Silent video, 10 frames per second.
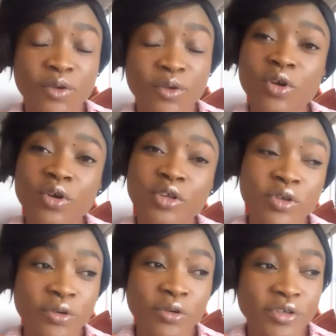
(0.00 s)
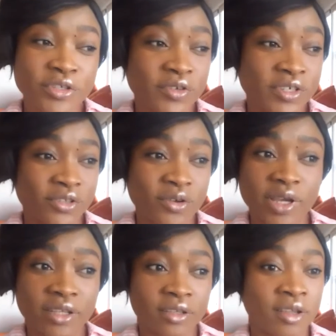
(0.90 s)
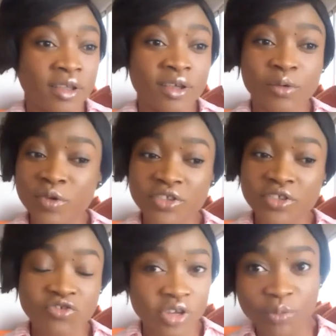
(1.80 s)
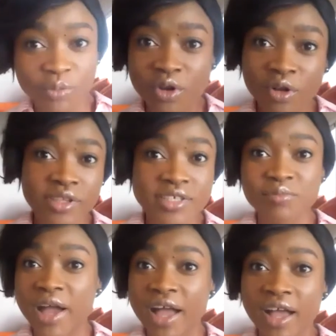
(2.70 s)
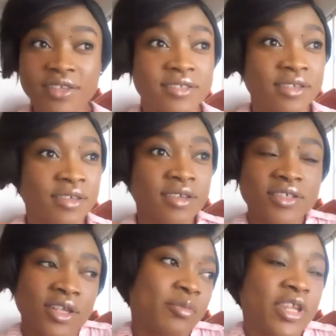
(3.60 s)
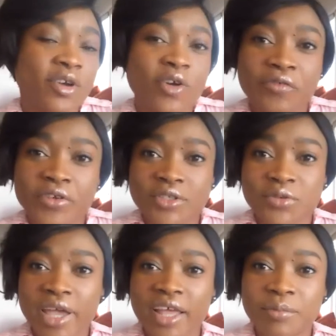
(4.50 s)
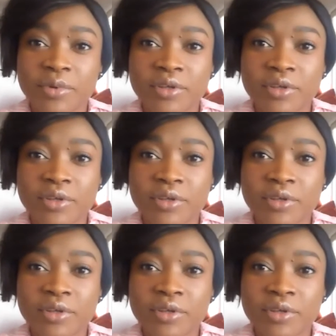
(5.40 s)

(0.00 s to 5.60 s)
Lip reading: We go to a grocery store and we are struggling with all these bags. Somebody offers to help.